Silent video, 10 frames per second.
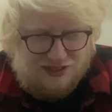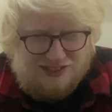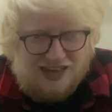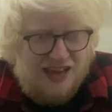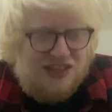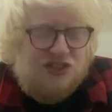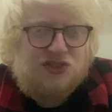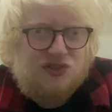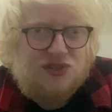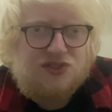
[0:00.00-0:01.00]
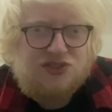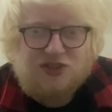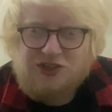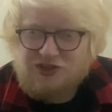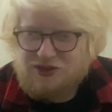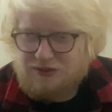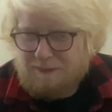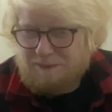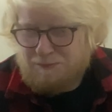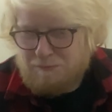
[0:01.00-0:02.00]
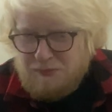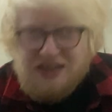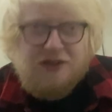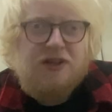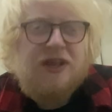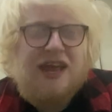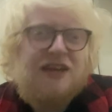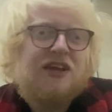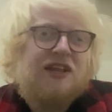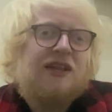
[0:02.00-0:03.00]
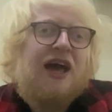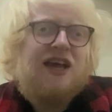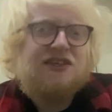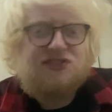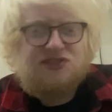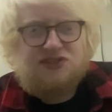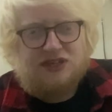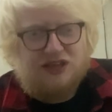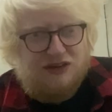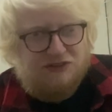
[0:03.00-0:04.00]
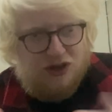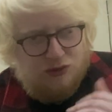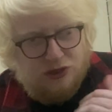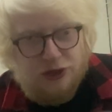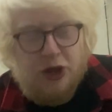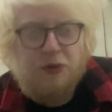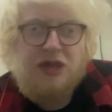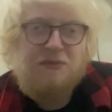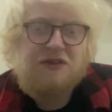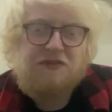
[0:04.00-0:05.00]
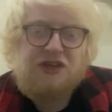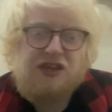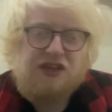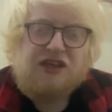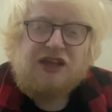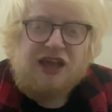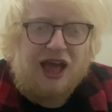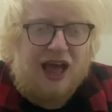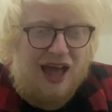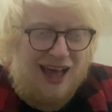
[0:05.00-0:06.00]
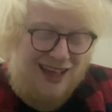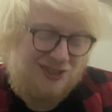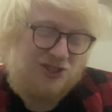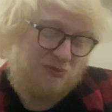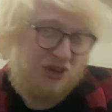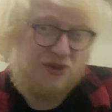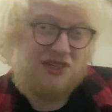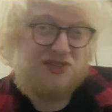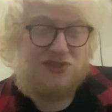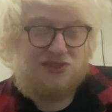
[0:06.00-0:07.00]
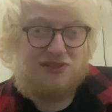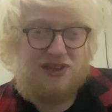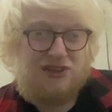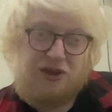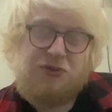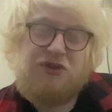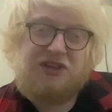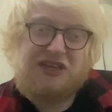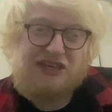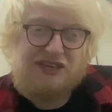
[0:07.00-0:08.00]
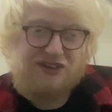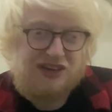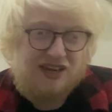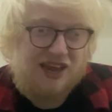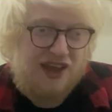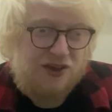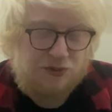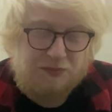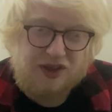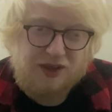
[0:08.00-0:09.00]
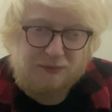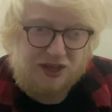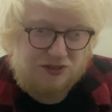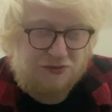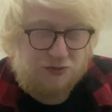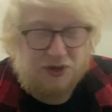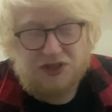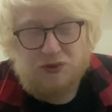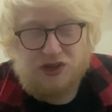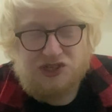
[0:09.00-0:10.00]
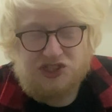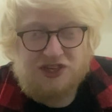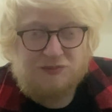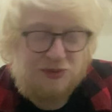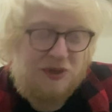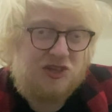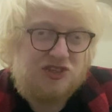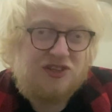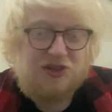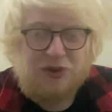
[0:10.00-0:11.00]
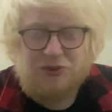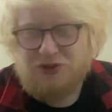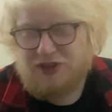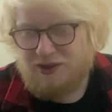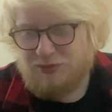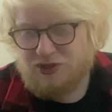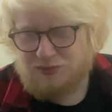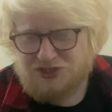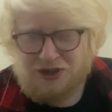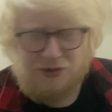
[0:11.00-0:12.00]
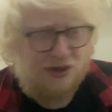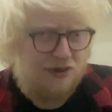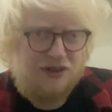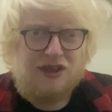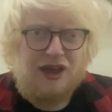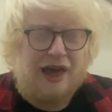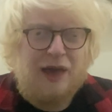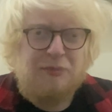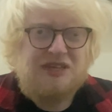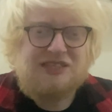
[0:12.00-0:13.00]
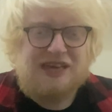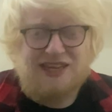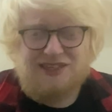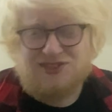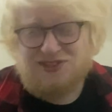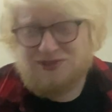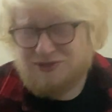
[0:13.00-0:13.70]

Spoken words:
decadence and meal in a glass, even though low ABV, and to be honest, locally you can get a good pint of mild for really quite cheap, especially in the local Labour Club. So happy days.